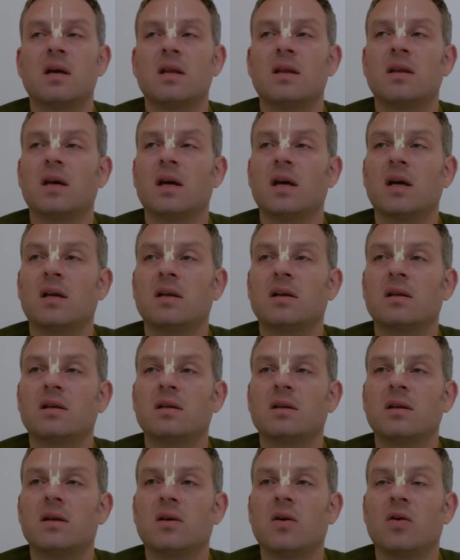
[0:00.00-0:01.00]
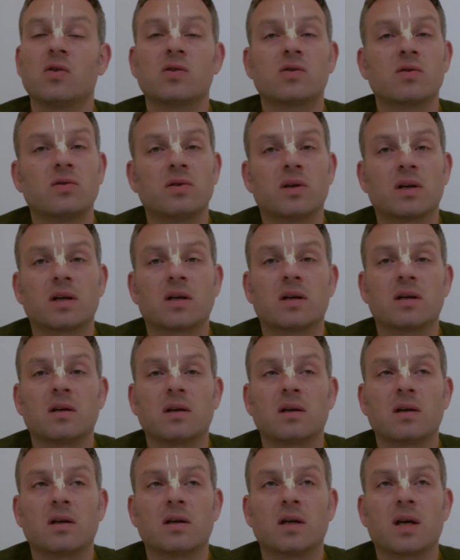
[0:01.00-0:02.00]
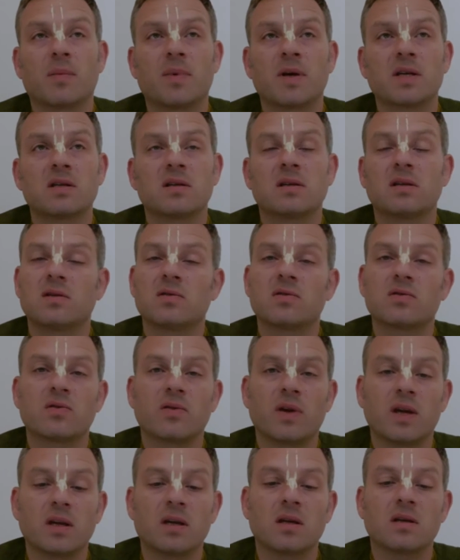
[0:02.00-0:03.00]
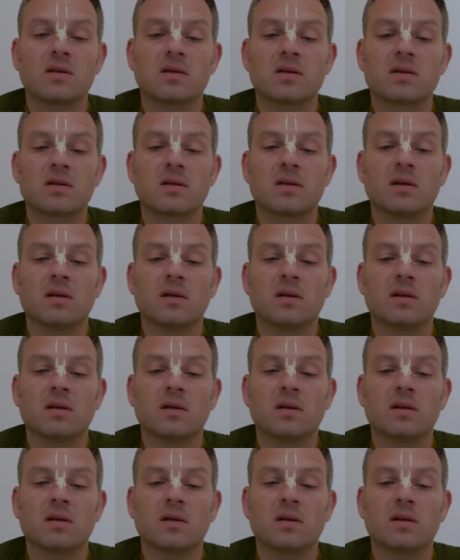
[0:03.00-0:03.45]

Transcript: then also your capacity to surrender is